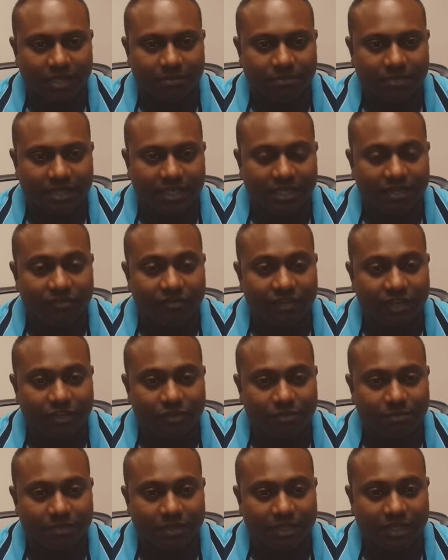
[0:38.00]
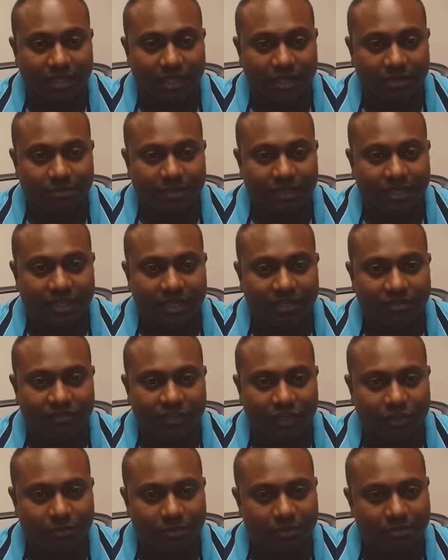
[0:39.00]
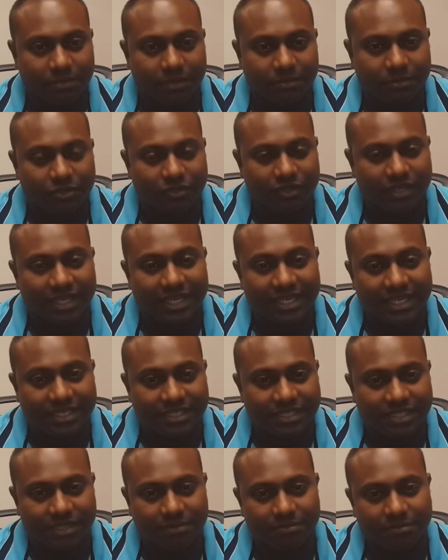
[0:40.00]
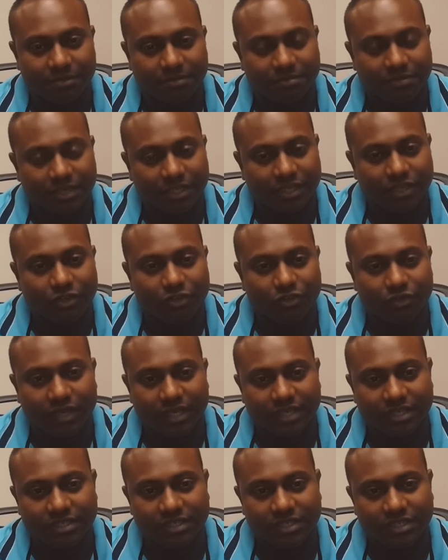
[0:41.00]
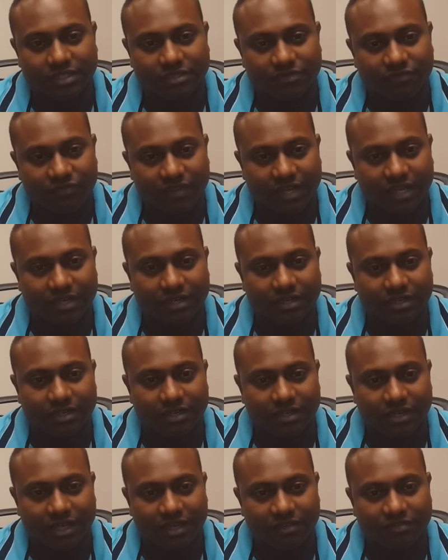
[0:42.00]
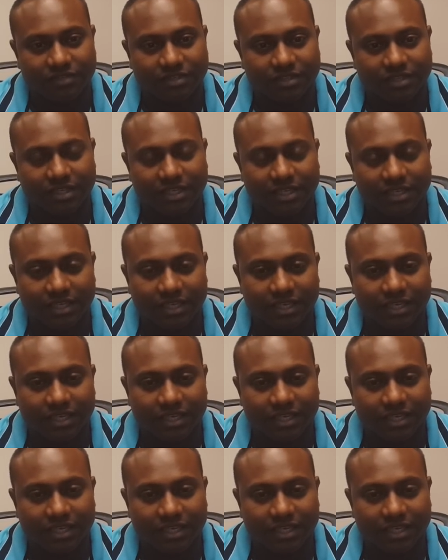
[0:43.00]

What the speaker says: I'll be an invaluable member to any team, bringing new ideas, fun, laughter,